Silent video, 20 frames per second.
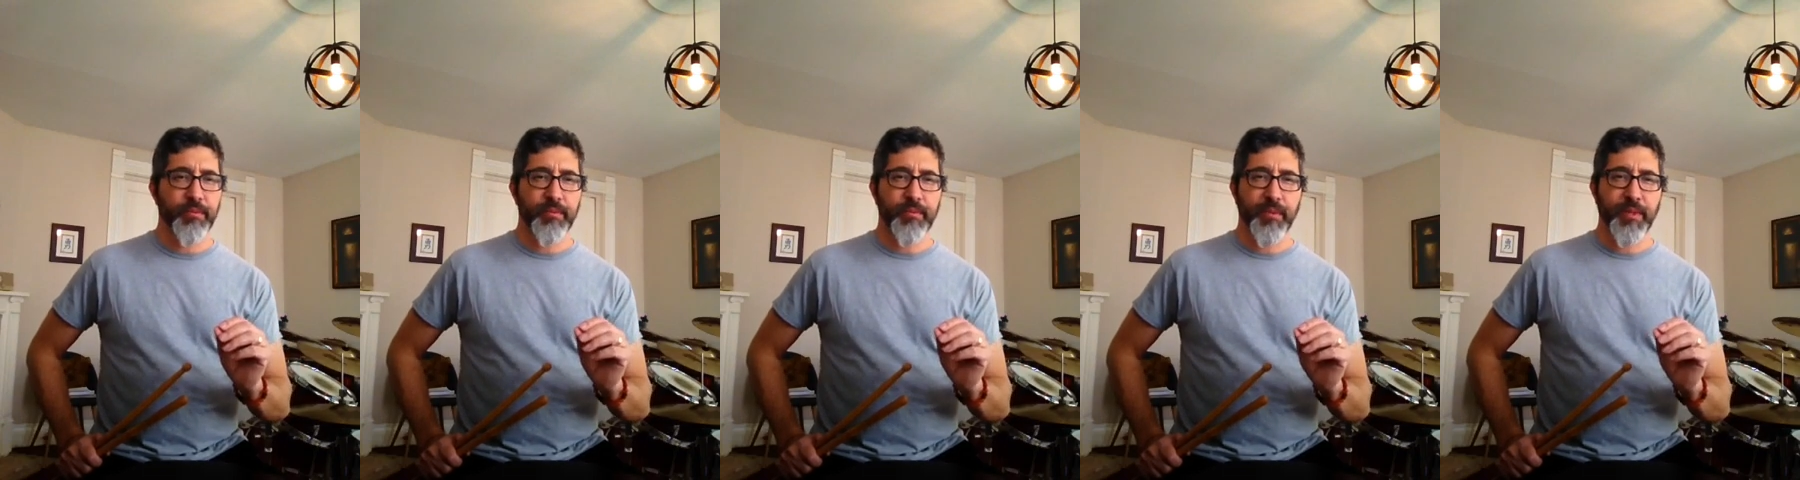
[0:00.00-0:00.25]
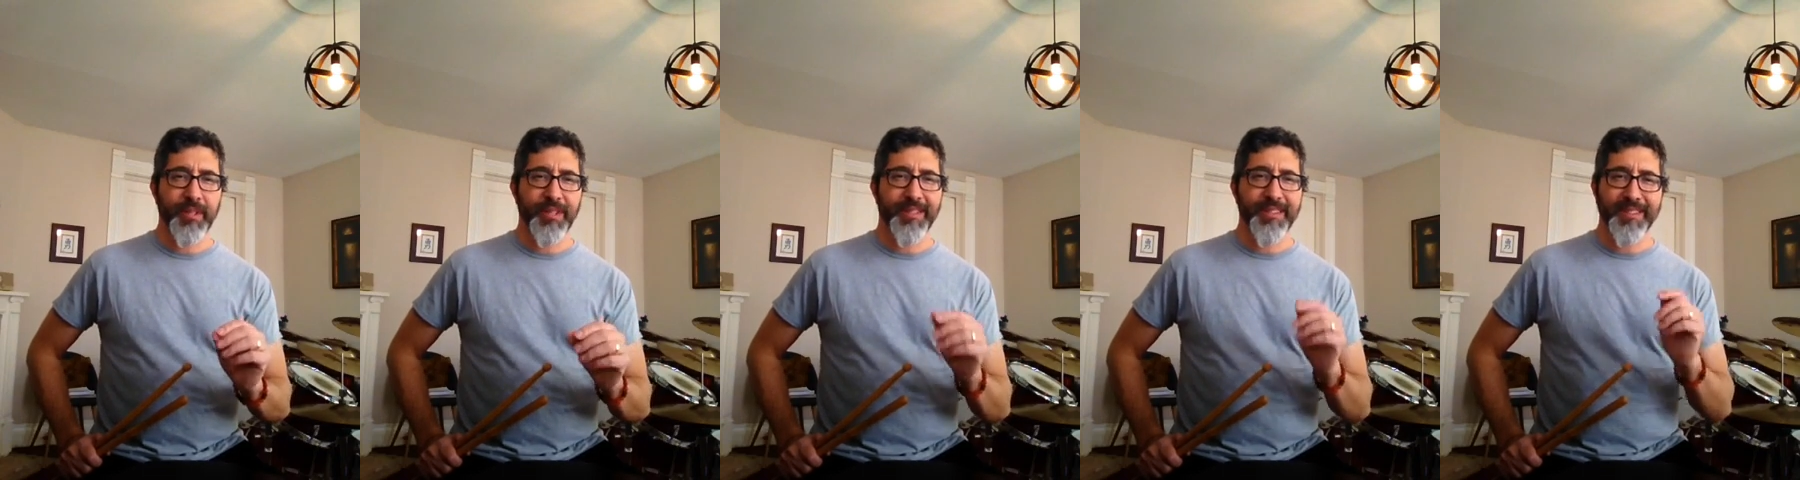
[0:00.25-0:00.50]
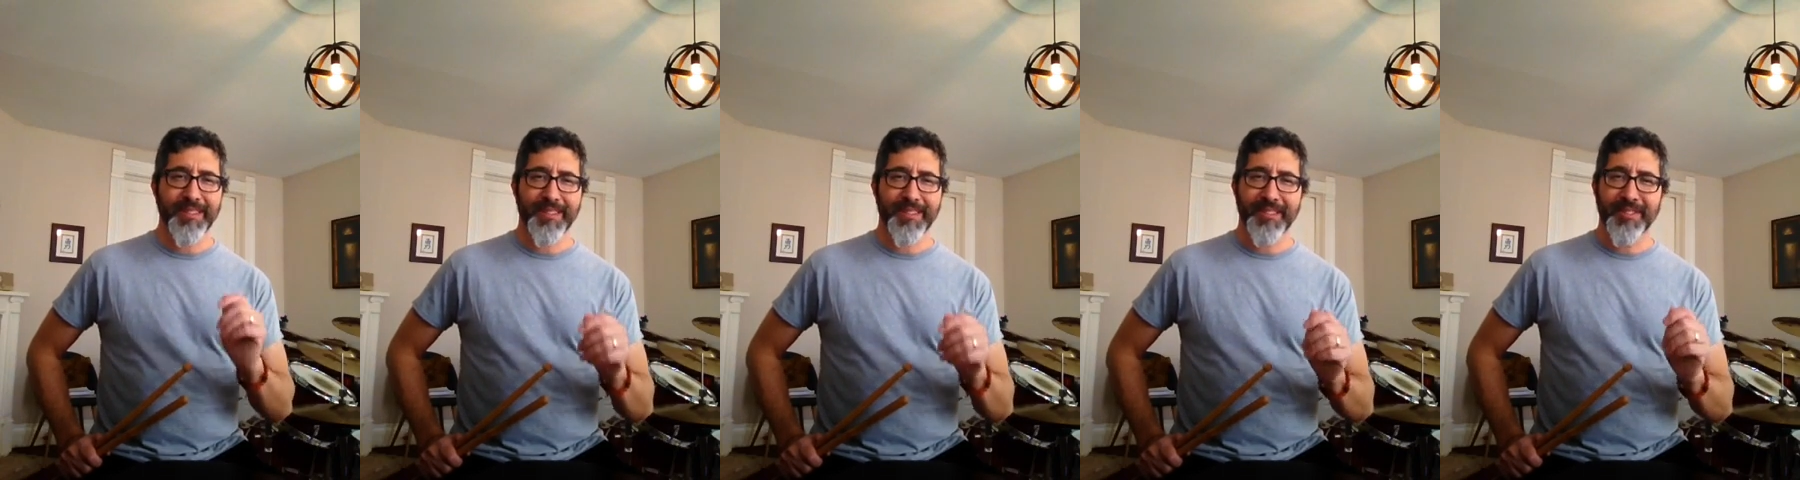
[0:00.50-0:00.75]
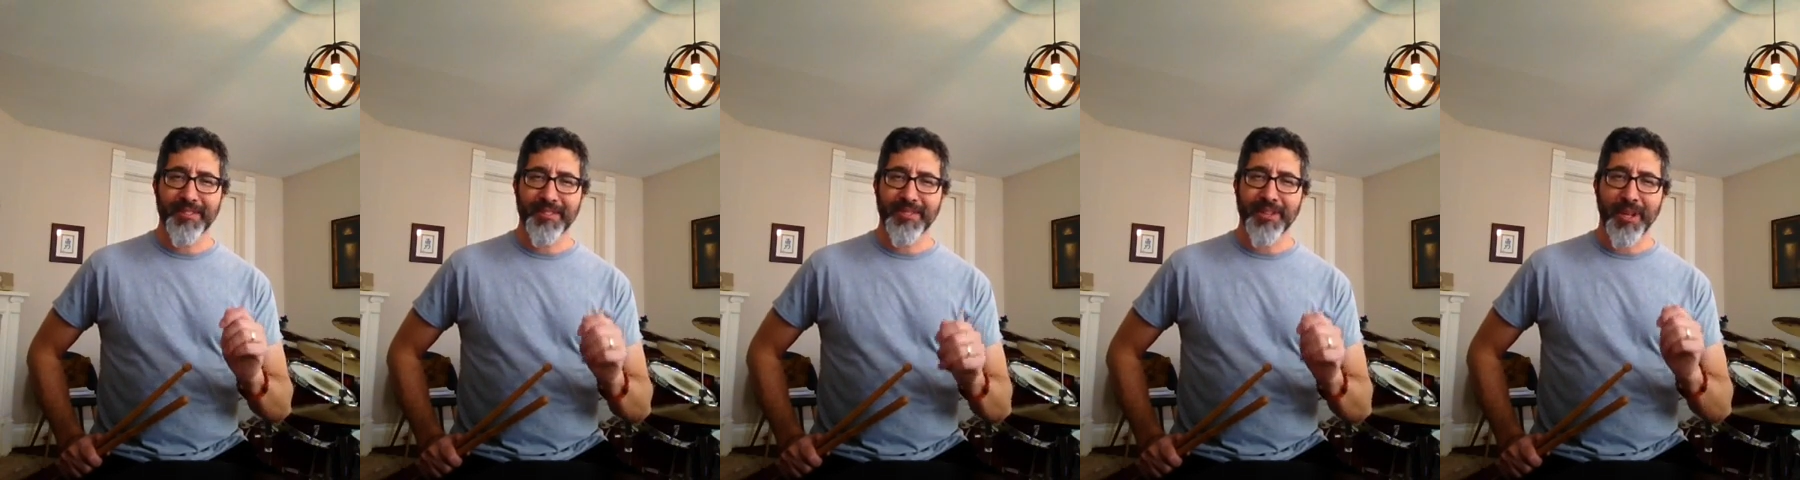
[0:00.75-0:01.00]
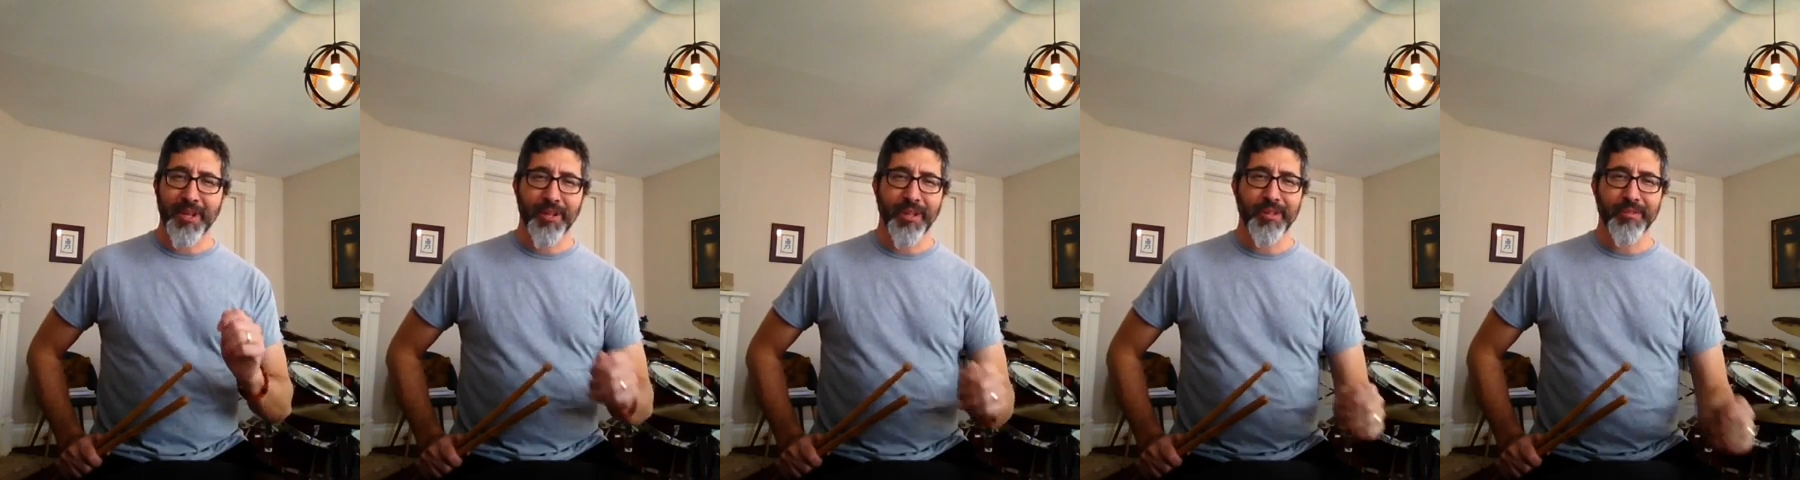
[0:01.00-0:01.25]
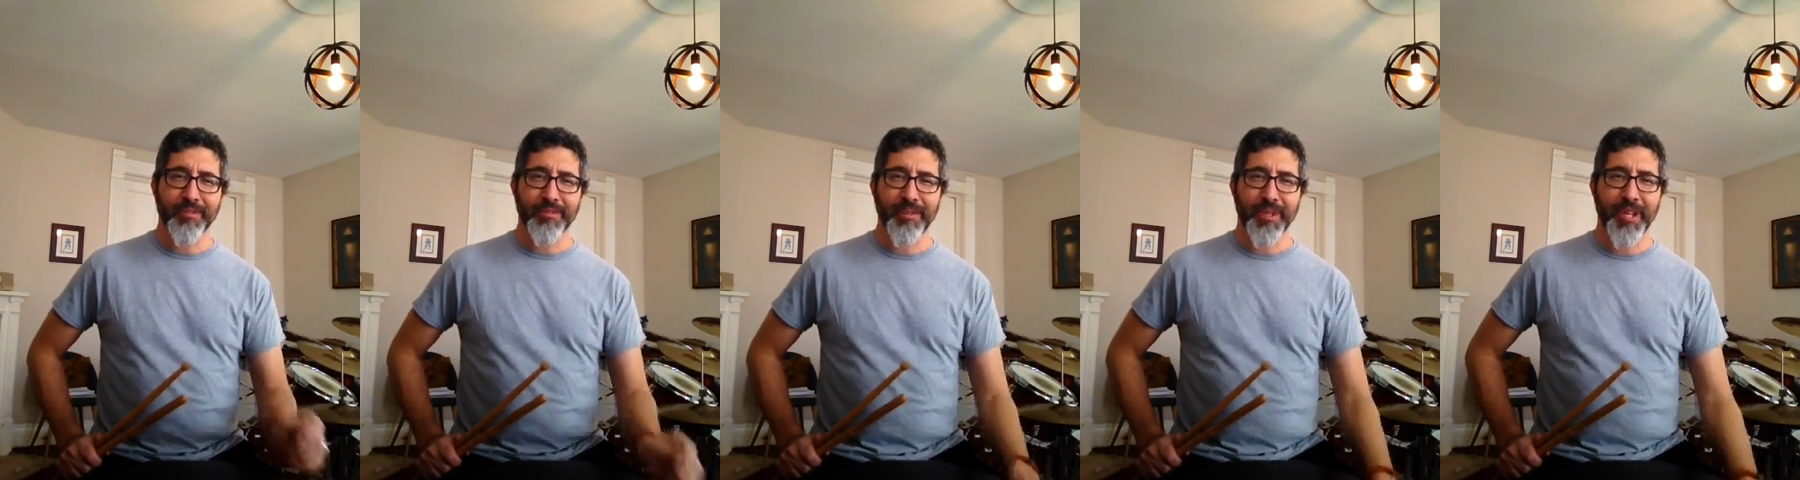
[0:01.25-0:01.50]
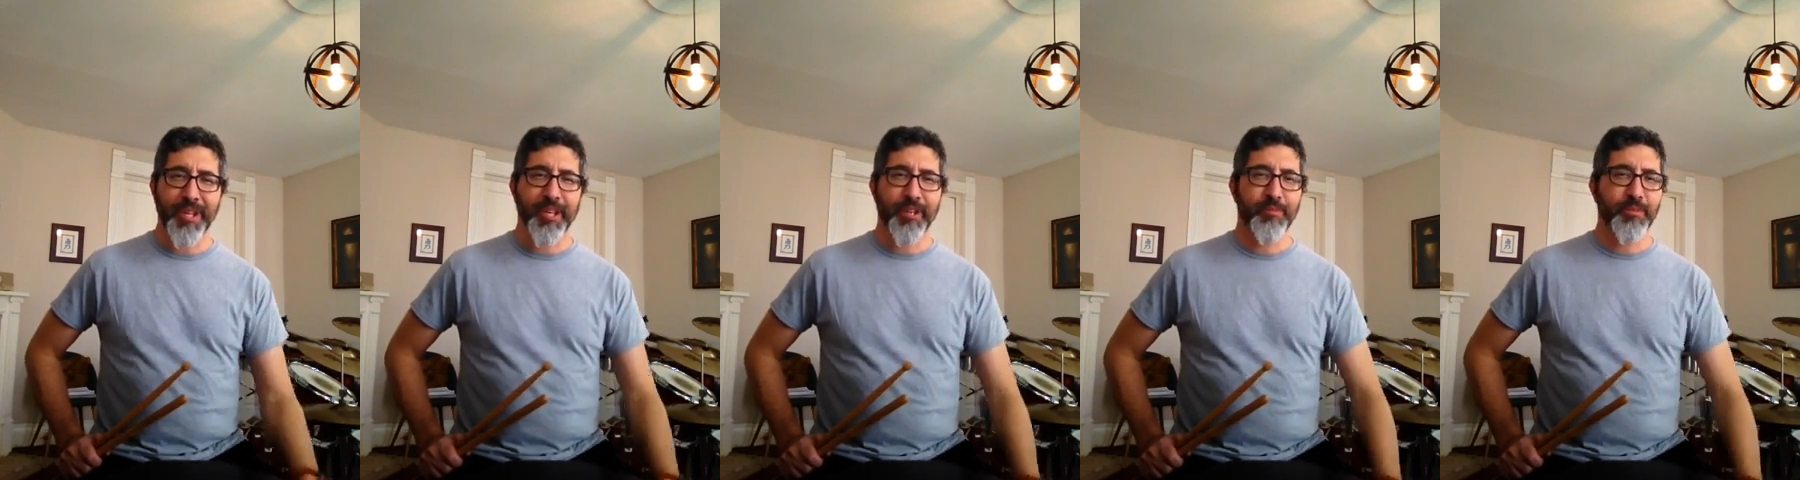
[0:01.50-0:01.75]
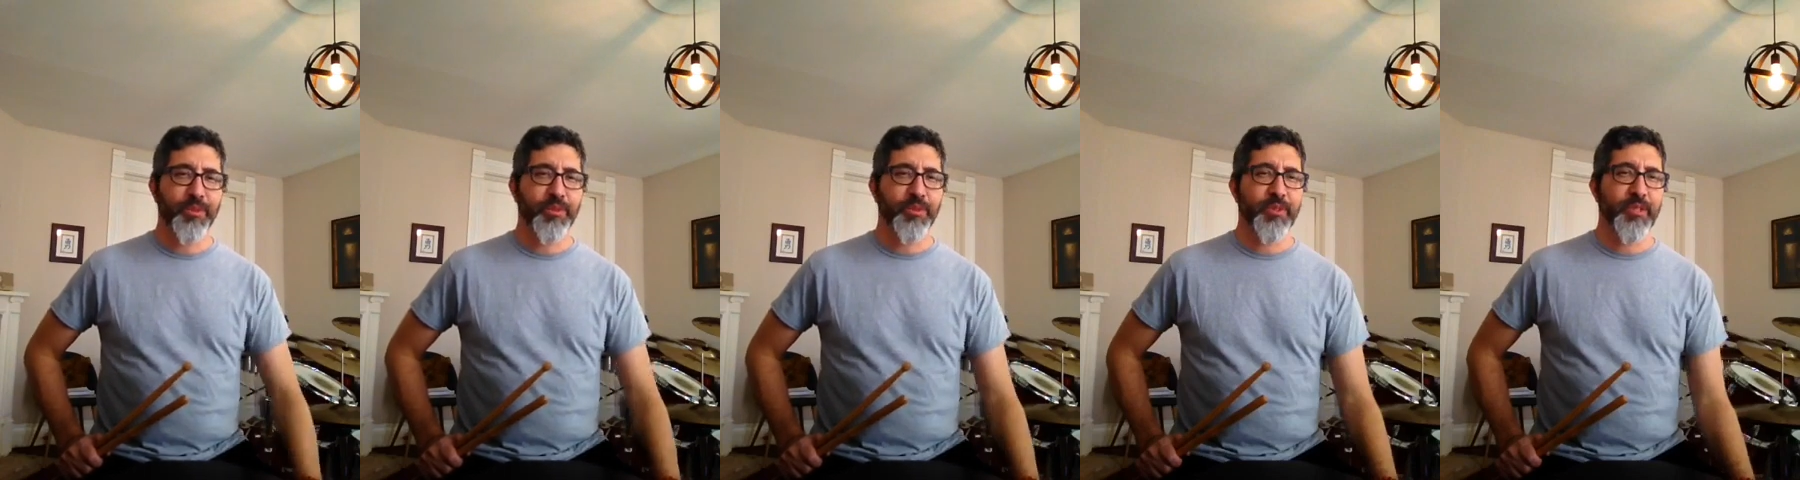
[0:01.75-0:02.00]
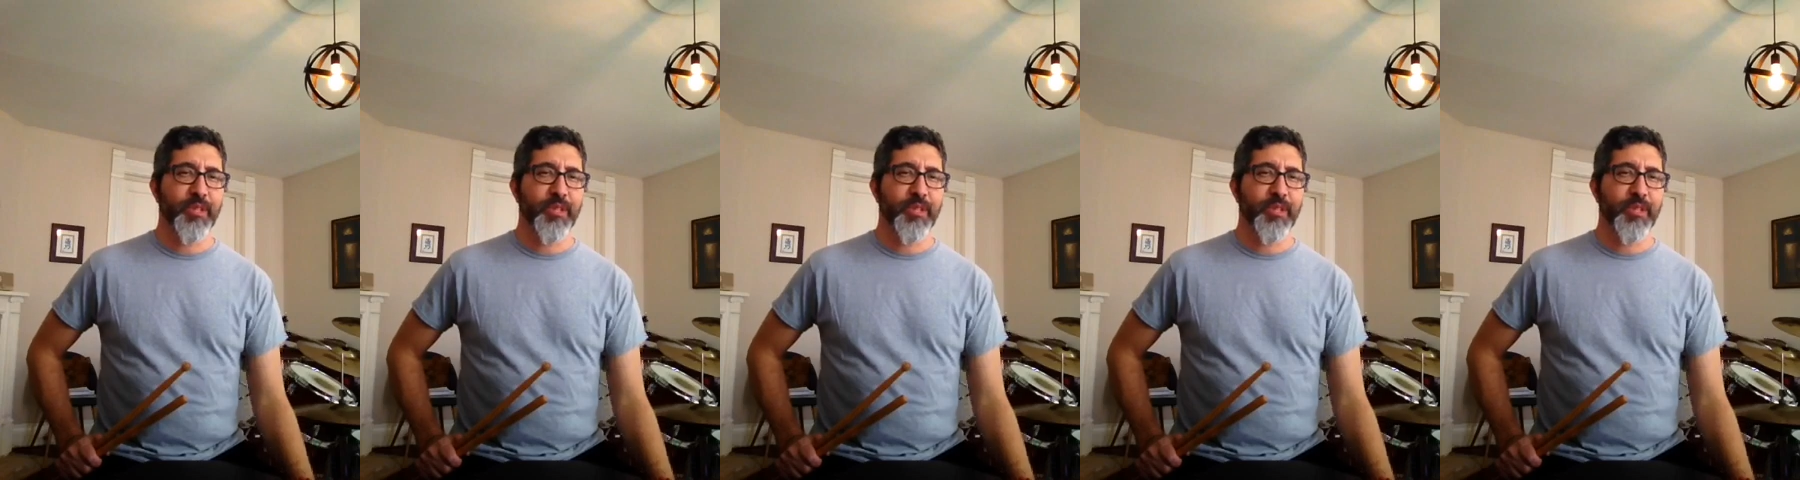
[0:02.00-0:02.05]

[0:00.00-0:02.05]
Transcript: All right. They need to sound like flams.